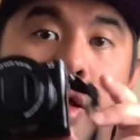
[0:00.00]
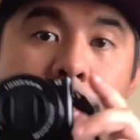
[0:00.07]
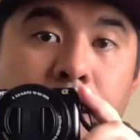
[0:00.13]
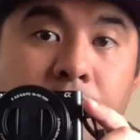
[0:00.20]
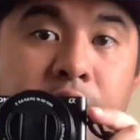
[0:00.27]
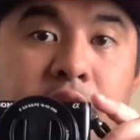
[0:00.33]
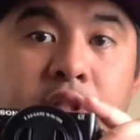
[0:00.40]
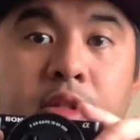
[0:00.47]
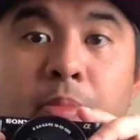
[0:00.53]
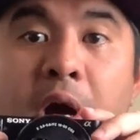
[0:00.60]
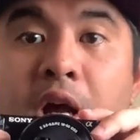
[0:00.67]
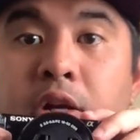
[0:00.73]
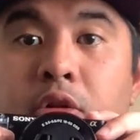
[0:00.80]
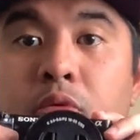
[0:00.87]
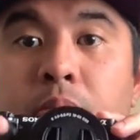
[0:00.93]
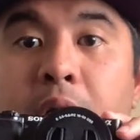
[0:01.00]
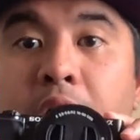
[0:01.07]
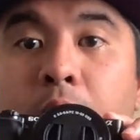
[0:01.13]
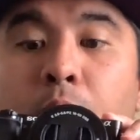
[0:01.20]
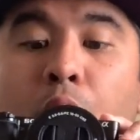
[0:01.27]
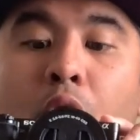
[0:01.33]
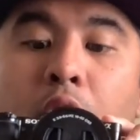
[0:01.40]
this is my new
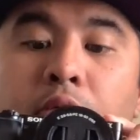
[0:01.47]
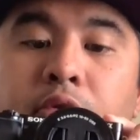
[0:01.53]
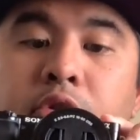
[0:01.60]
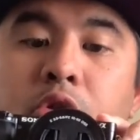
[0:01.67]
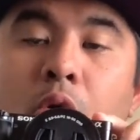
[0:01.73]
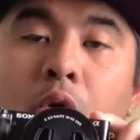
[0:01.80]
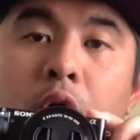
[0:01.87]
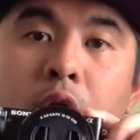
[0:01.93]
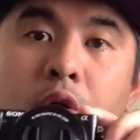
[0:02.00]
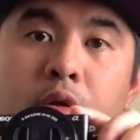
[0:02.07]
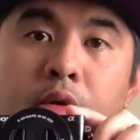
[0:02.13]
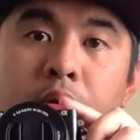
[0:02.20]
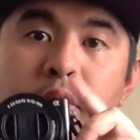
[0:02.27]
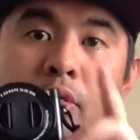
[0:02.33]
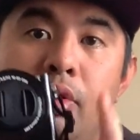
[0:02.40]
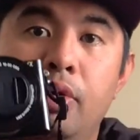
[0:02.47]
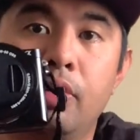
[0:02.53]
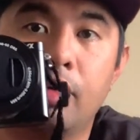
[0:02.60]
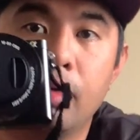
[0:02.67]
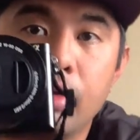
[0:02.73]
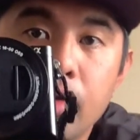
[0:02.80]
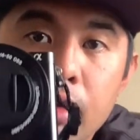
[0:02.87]
bad boy of a toy,
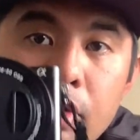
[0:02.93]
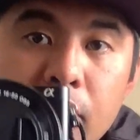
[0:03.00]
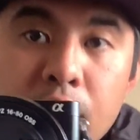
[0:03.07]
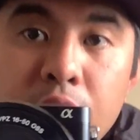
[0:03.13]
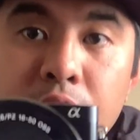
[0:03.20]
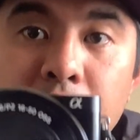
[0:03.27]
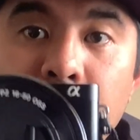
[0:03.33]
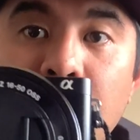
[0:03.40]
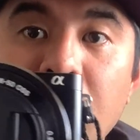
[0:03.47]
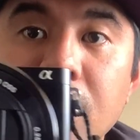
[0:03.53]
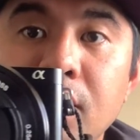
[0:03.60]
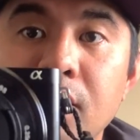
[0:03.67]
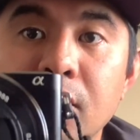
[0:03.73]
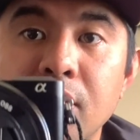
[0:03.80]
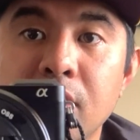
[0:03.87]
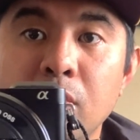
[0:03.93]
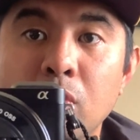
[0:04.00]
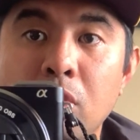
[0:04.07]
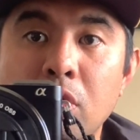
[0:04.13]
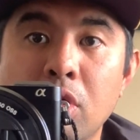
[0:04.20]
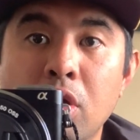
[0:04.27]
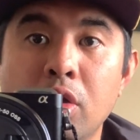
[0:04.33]
the
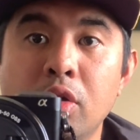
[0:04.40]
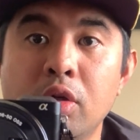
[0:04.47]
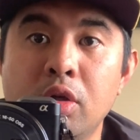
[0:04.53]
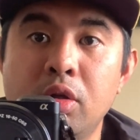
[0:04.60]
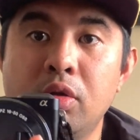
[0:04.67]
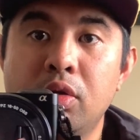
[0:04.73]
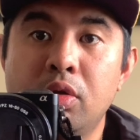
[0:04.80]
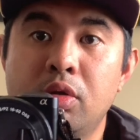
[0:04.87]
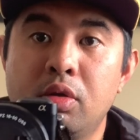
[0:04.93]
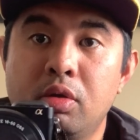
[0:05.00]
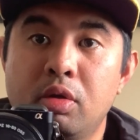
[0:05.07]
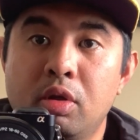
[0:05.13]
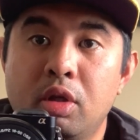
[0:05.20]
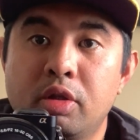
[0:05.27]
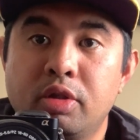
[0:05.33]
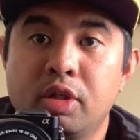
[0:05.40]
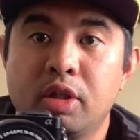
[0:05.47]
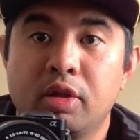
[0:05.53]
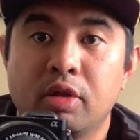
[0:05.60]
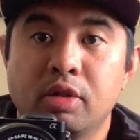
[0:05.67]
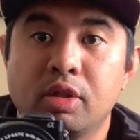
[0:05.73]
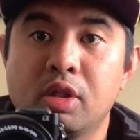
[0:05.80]
A6100. I'll
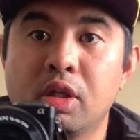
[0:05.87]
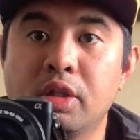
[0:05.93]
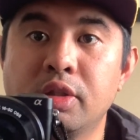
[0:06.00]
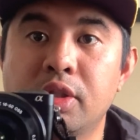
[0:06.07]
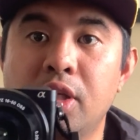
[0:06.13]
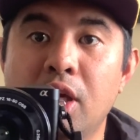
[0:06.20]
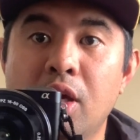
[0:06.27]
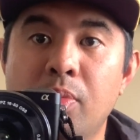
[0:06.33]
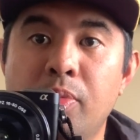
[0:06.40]
take this lens cap